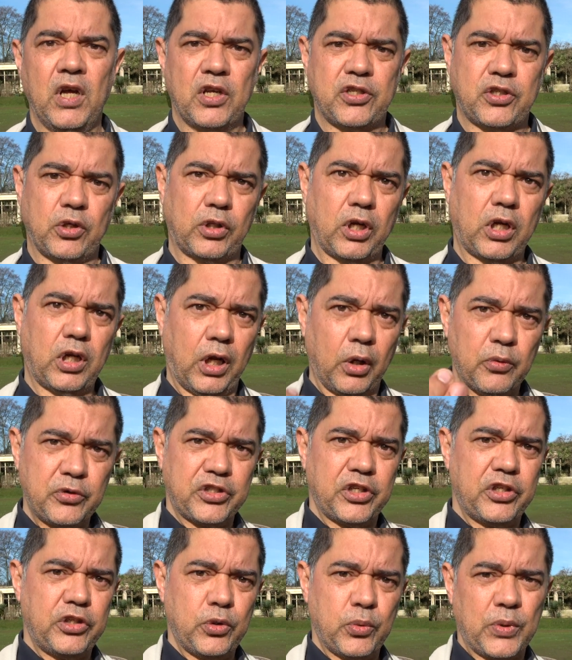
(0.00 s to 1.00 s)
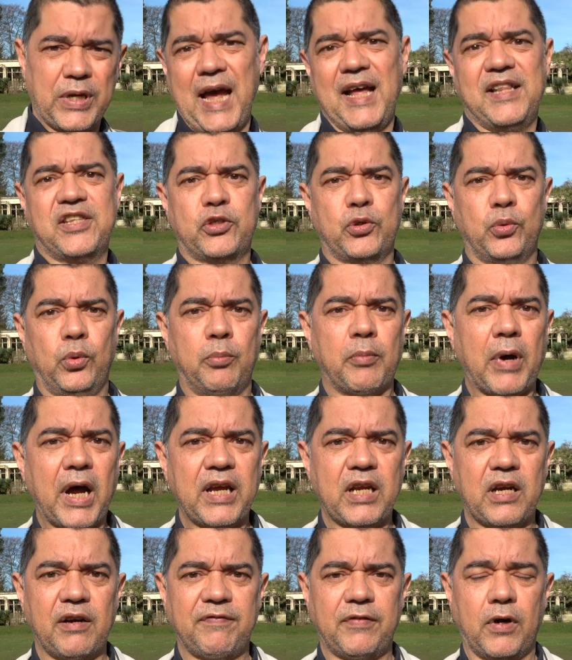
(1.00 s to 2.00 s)
So the closer you get to a
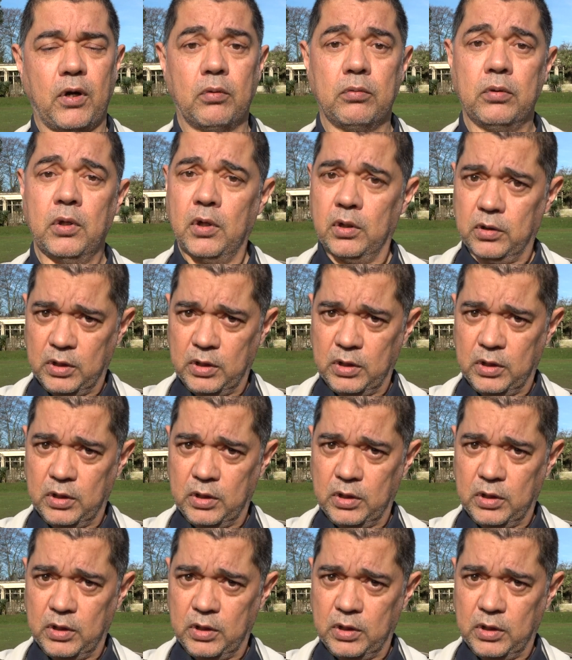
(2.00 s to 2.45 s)
microphone,